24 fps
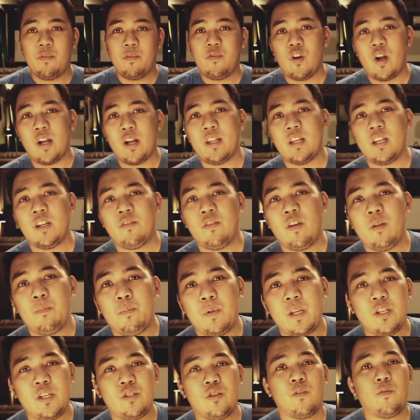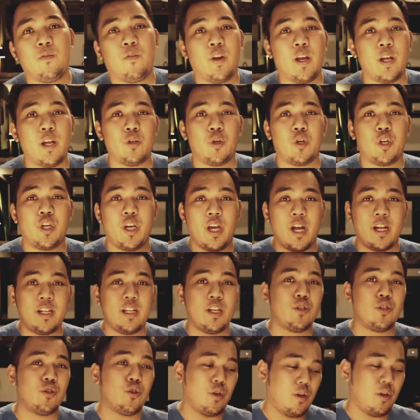Before I reveal, please don't forget to share
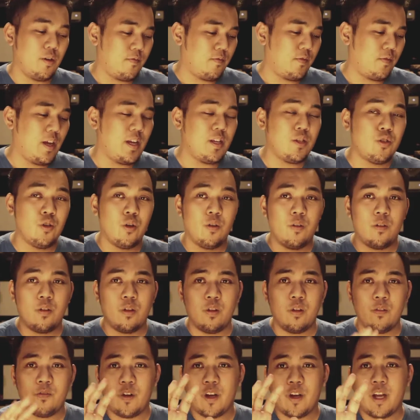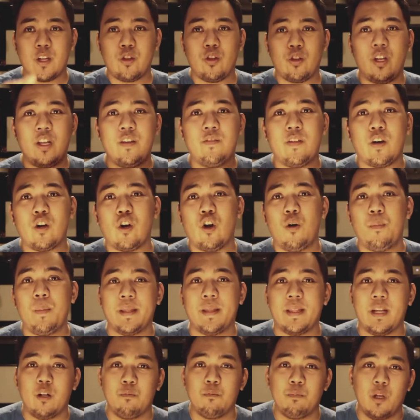this to your friends. Don't, don't forget to leave a
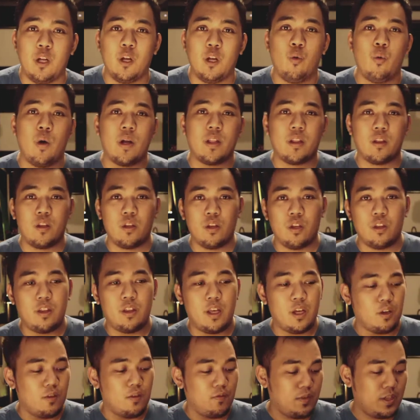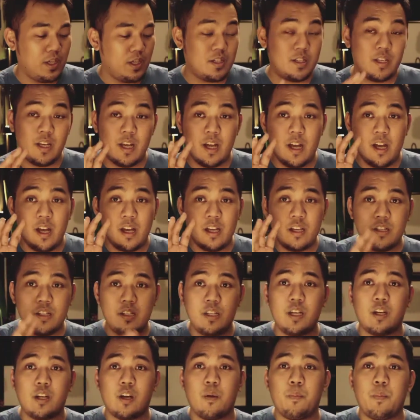comment down below. What do you think of this
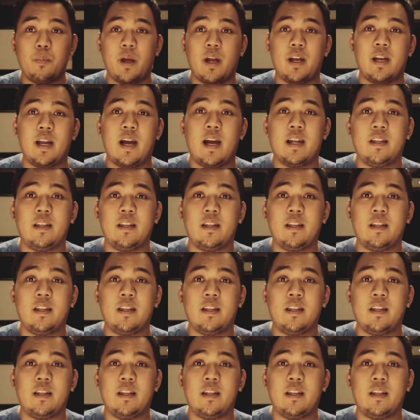sneaker pair